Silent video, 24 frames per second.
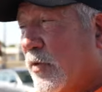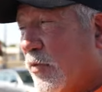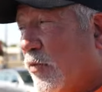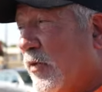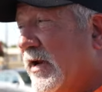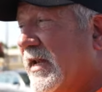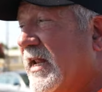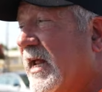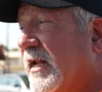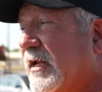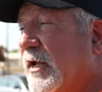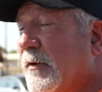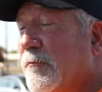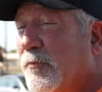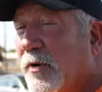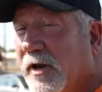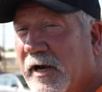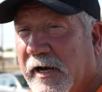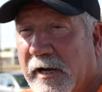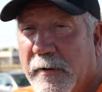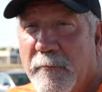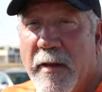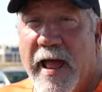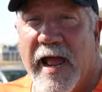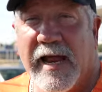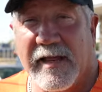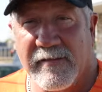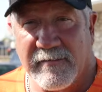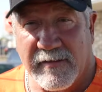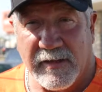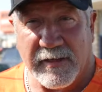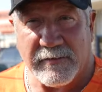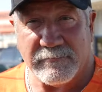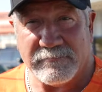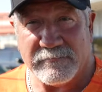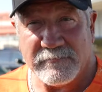We did get put in a
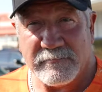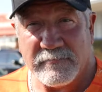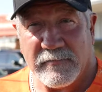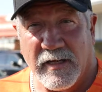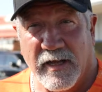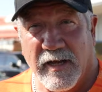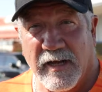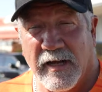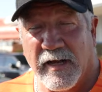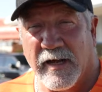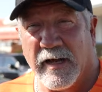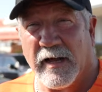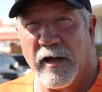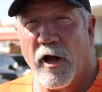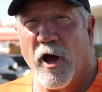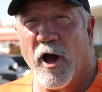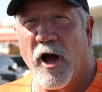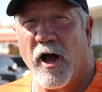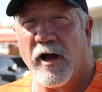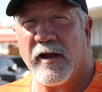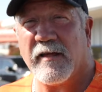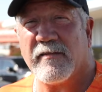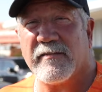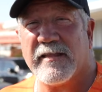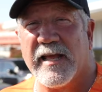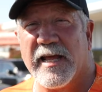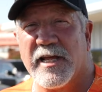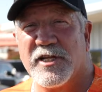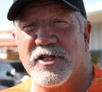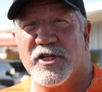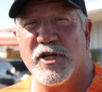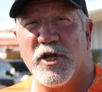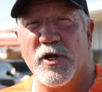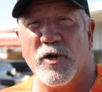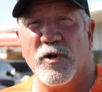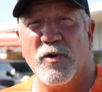magazine. August
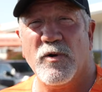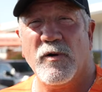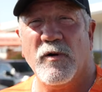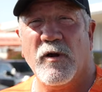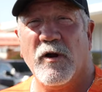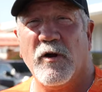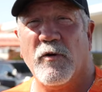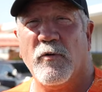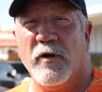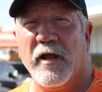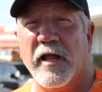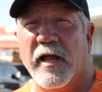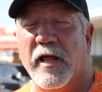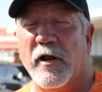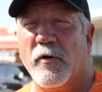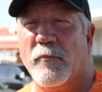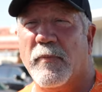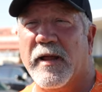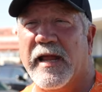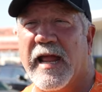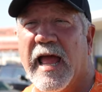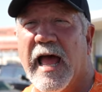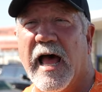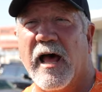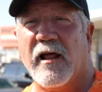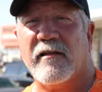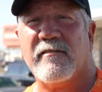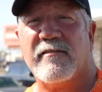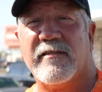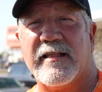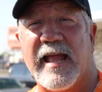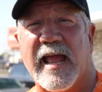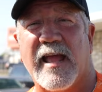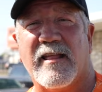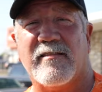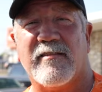issue, it'll be out.
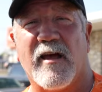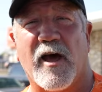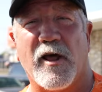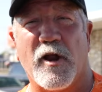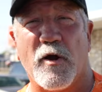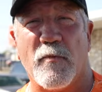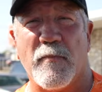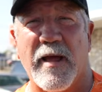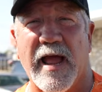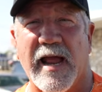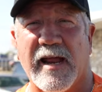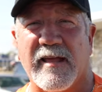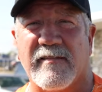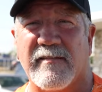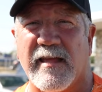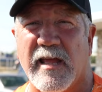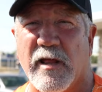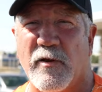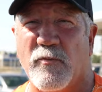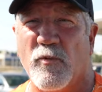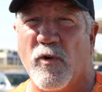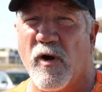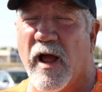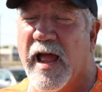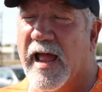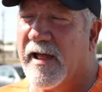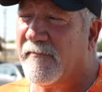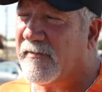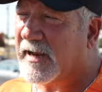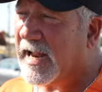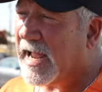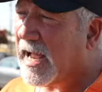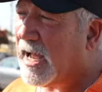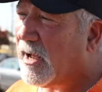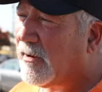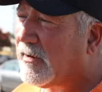Stance Auto Magazine will have
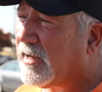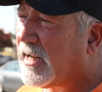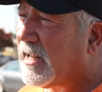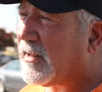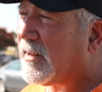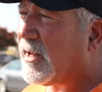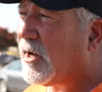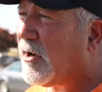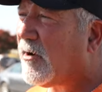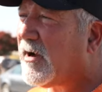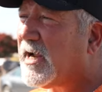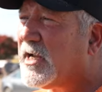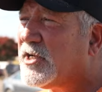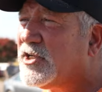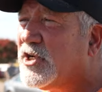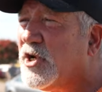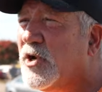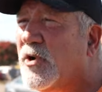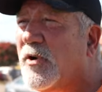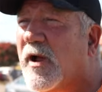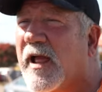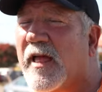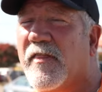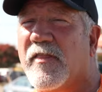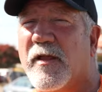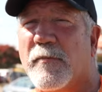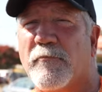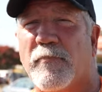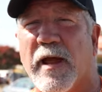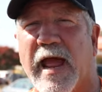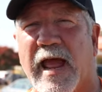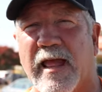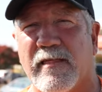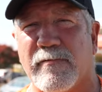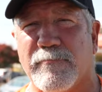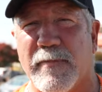it out in their issue, and then
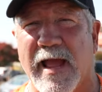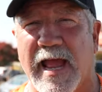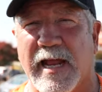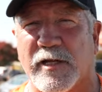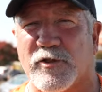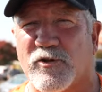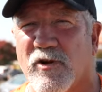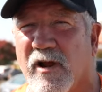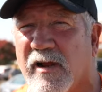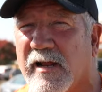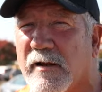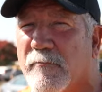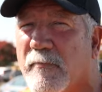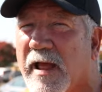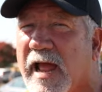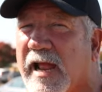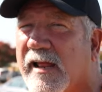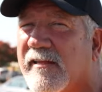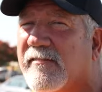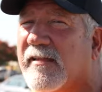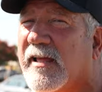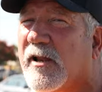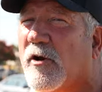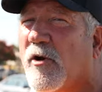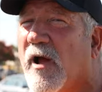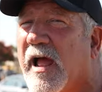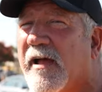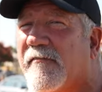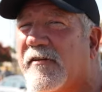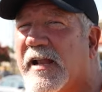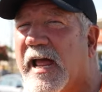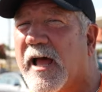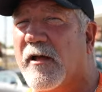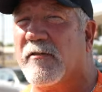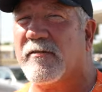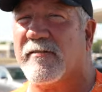Pass Mag Trucking Magazine will have
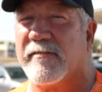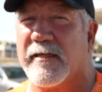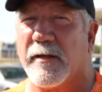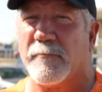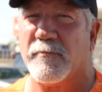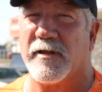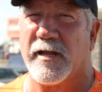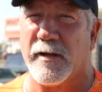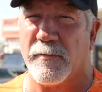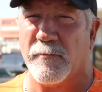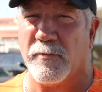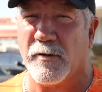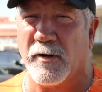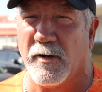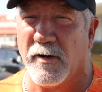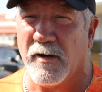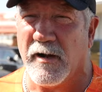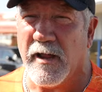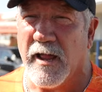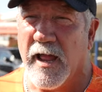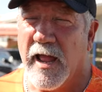it out in September.